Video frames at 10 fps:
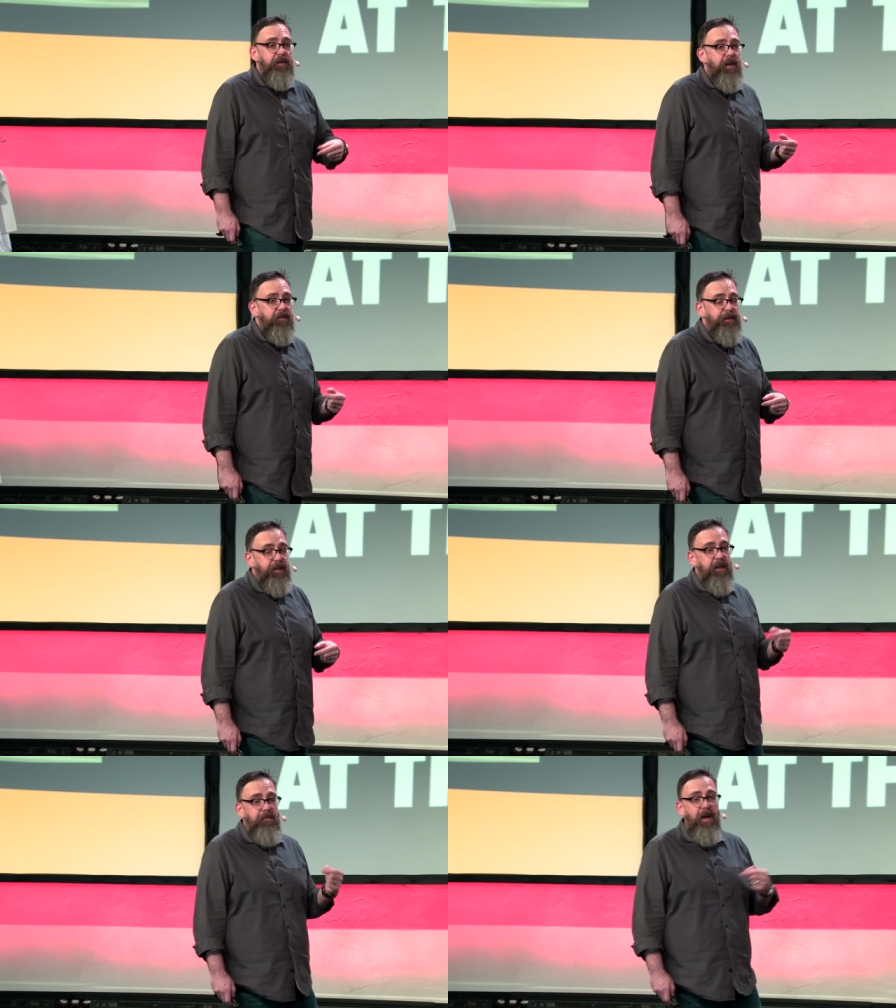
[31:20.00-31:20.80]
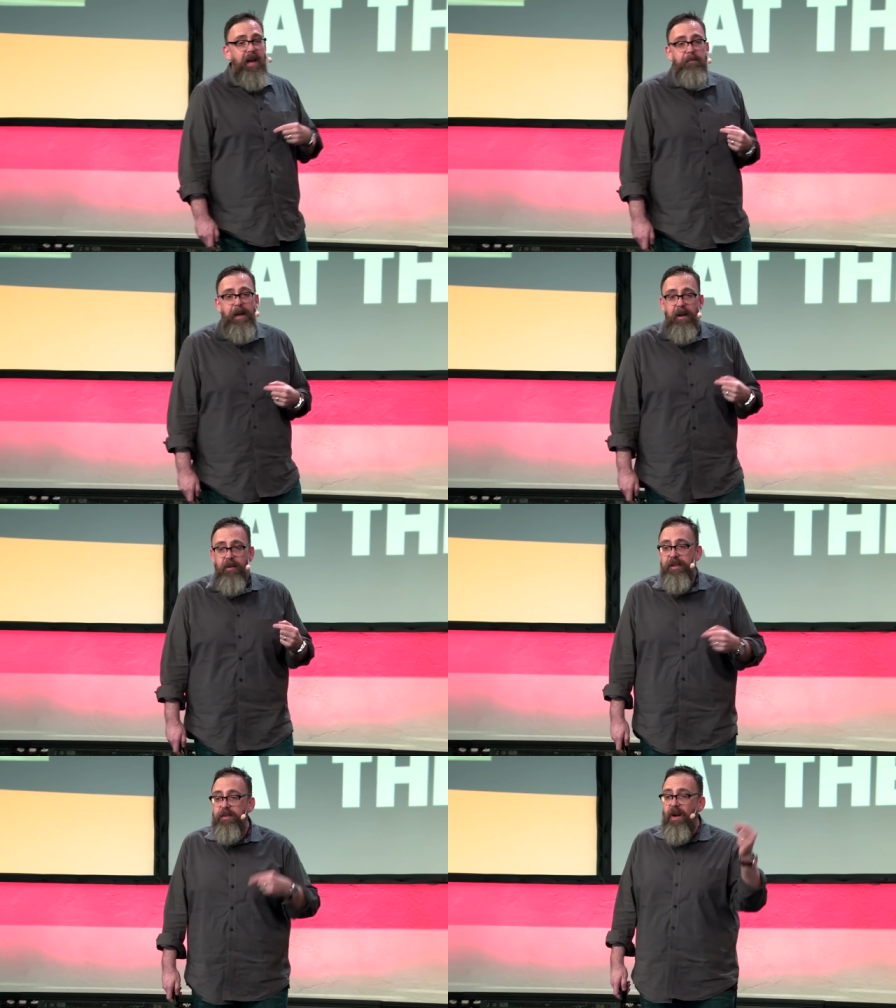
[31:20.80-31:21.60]
do everything in my
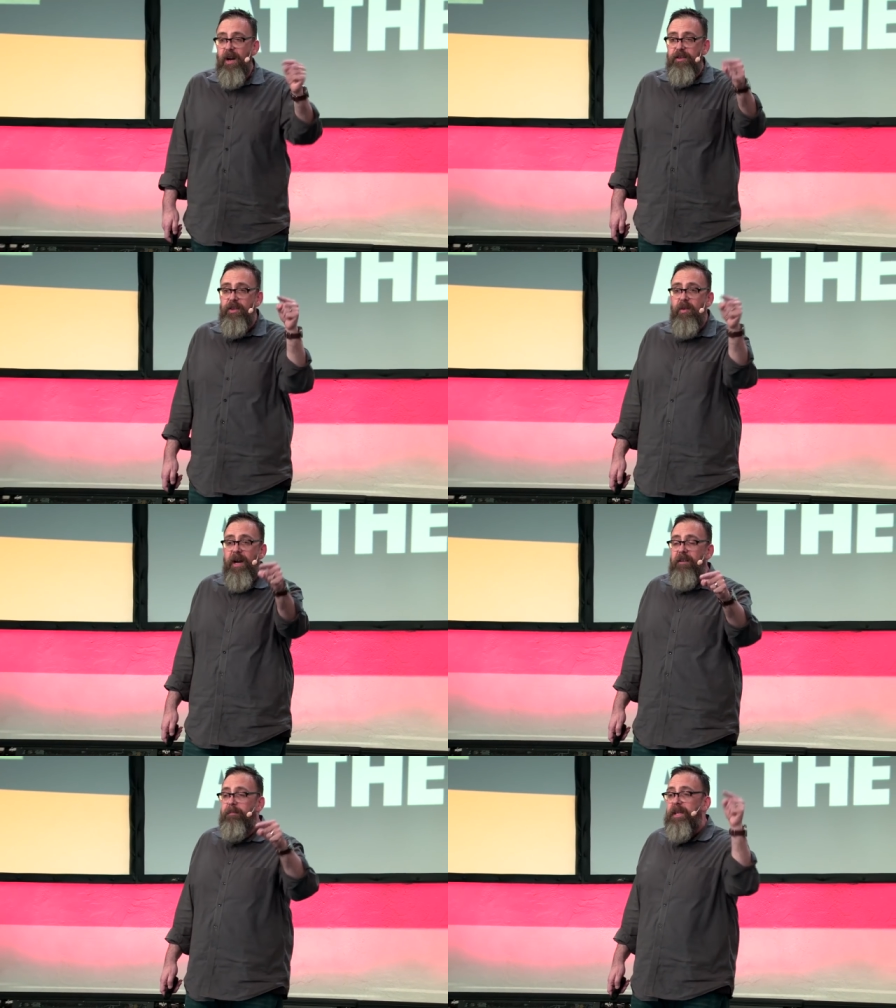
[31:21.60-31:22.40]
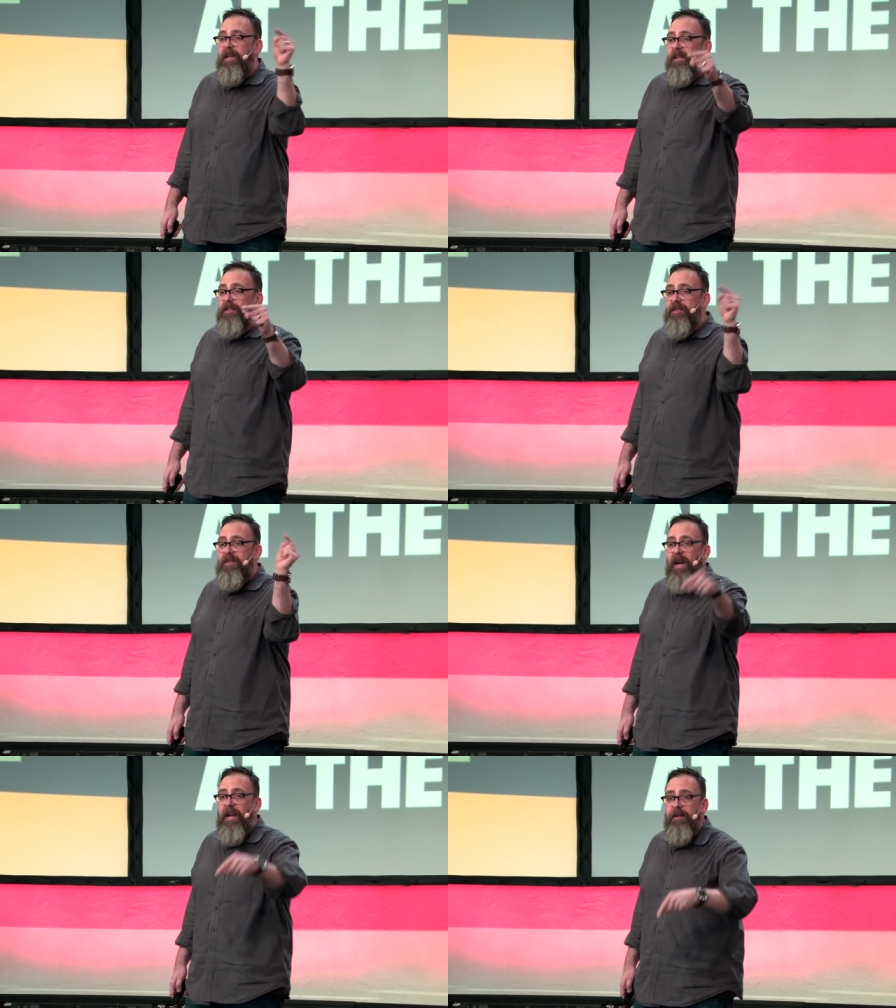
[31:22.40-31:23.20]
power to talk you out of being a
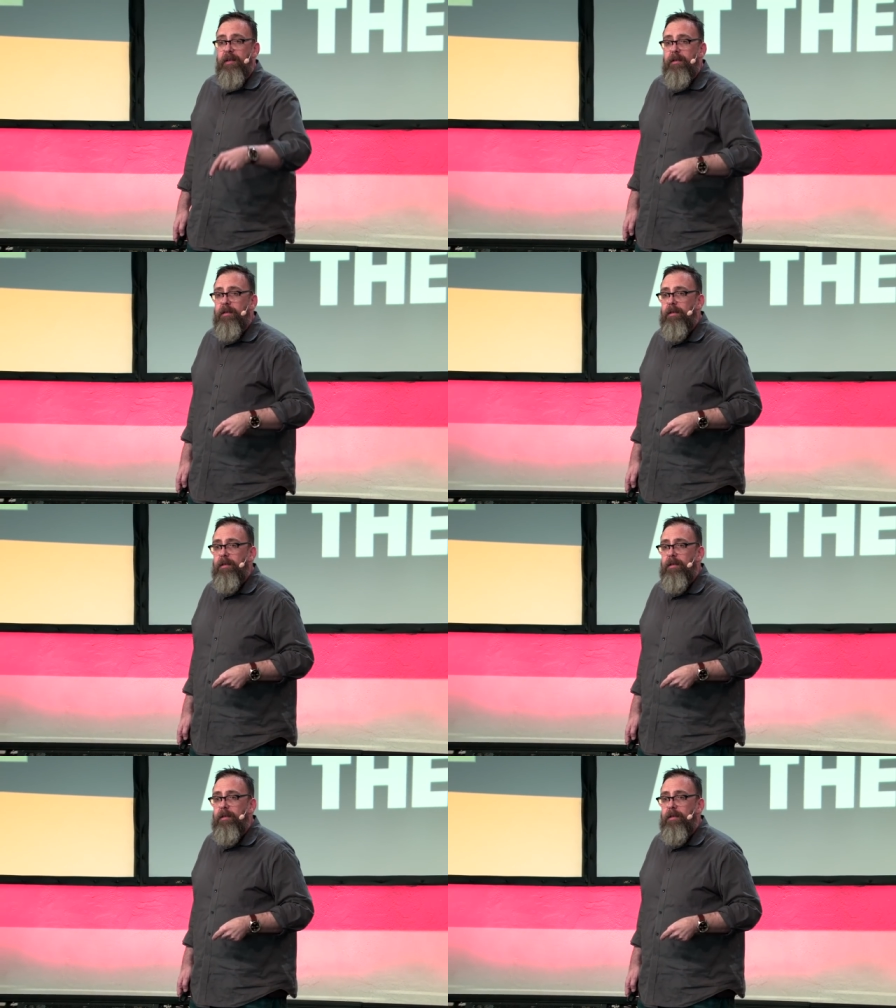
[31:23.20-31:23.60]
designer.